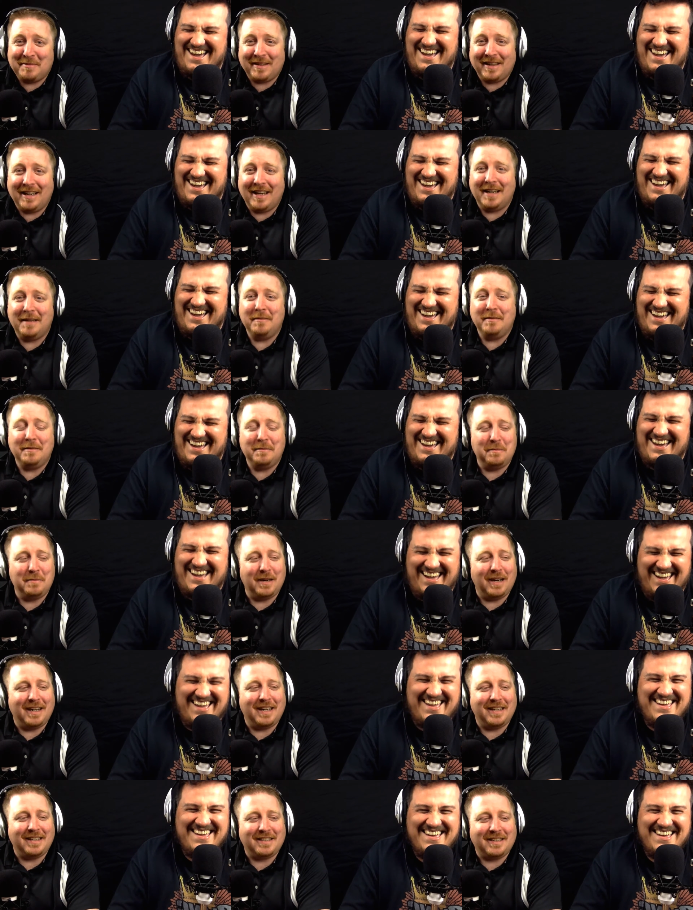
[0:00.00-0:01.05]
Speaker 1: play,
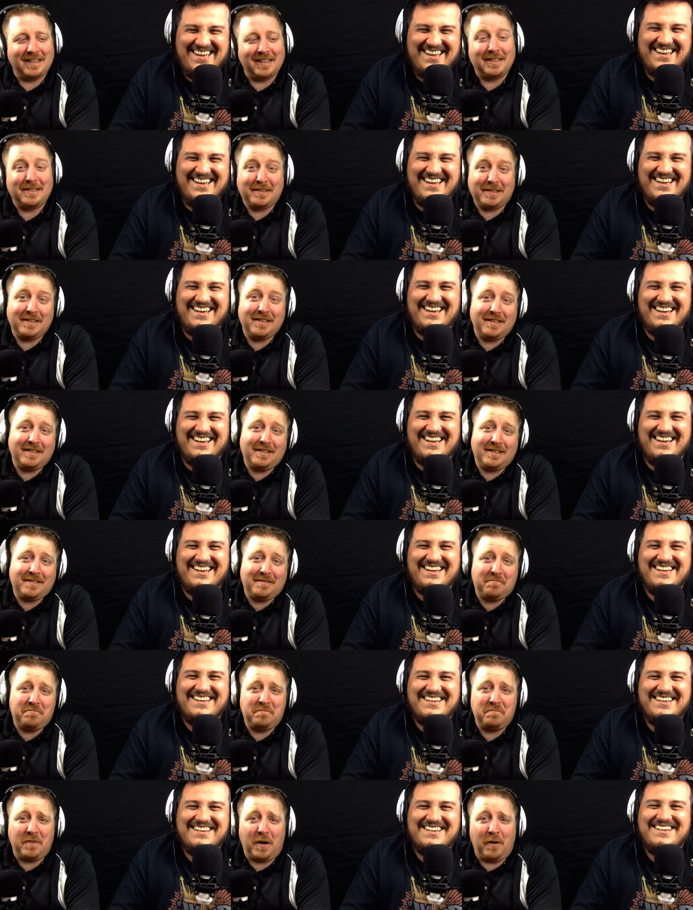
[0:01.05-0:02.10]
but it, it's it's
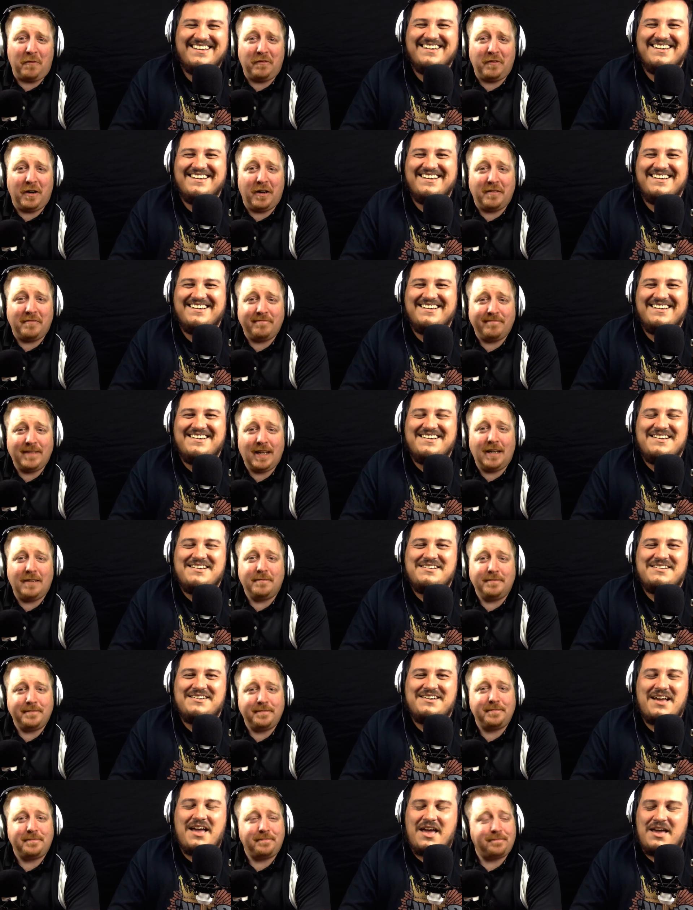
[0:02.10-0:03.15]
all fun. Yeah
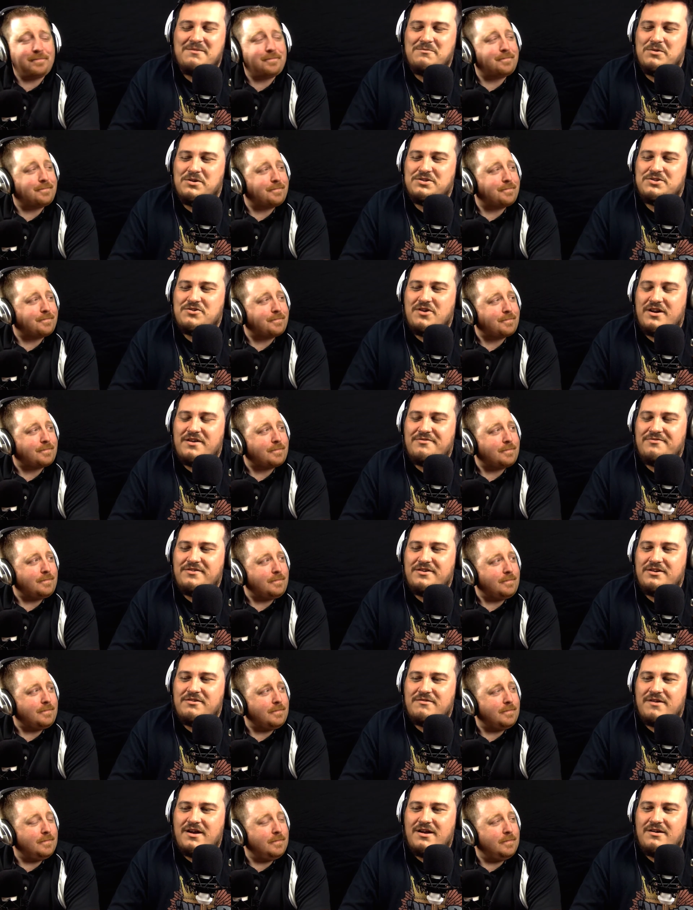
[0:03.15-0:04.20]
Speaker 2: and we'll try to
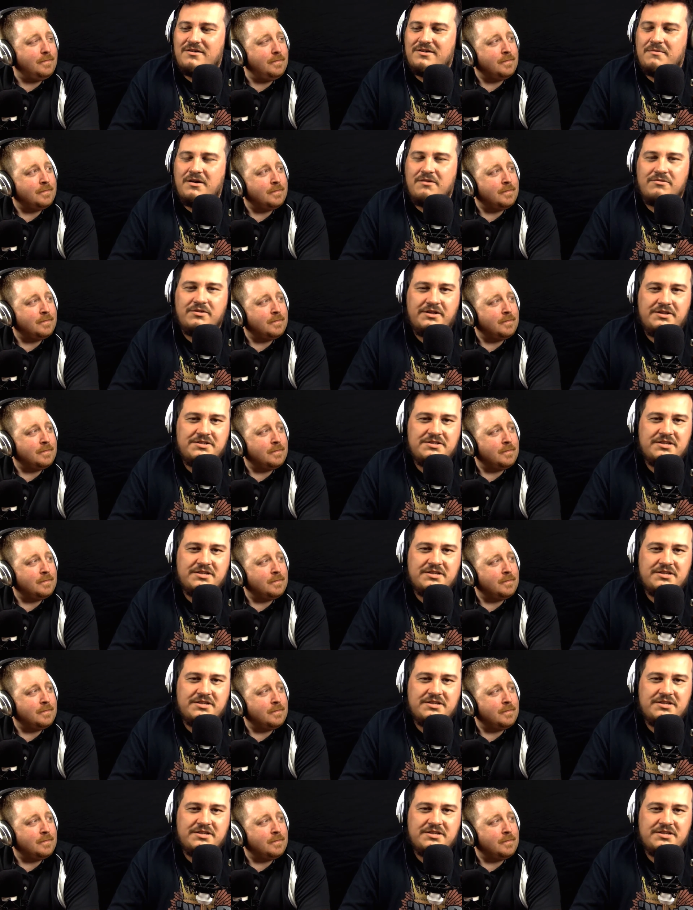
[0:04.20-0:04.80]
figure out a release